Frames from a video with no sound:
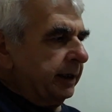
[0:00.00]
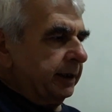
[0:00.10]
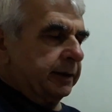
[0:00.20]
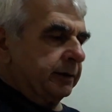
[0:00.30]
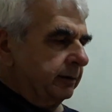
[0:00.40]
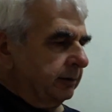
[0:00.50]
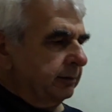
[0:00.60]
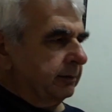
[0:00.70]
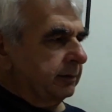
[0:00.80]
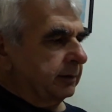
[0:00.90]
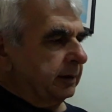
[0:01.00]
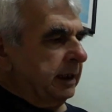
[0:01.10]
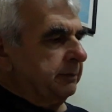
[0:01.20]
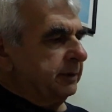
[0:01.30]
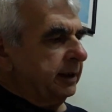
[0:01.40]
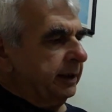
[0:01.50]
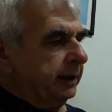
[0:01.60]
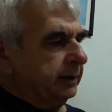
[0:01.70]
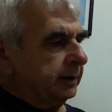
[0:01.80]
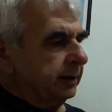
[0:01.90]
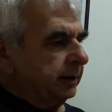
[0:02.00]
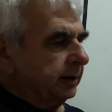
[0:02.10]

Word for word: n. Lambda n